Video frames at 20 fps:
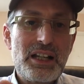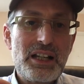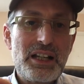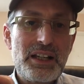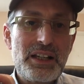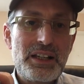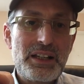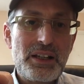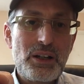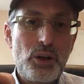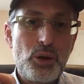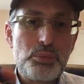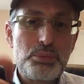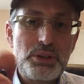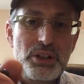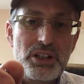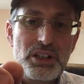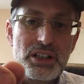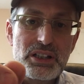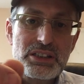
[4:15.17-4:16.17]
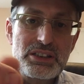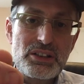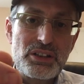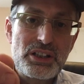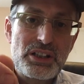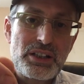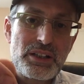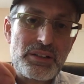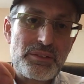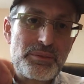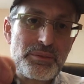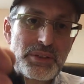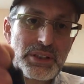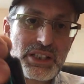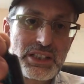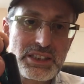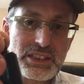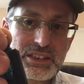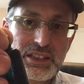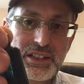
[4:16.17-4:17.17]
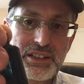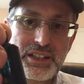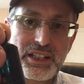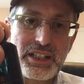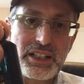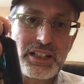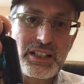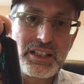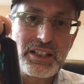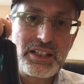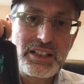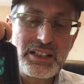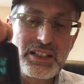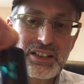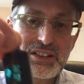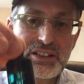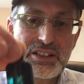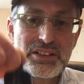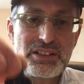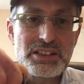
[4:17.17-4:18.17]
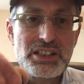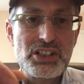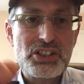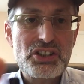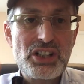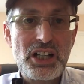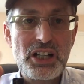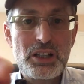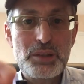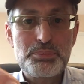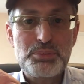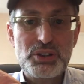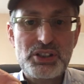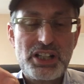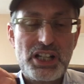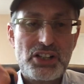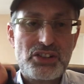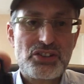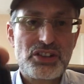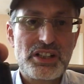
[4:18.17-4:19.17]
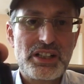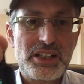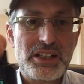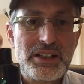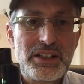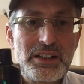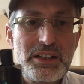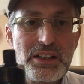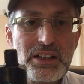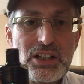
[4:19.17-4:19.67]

a opener. So you, but this is the thing, this is a child protection here,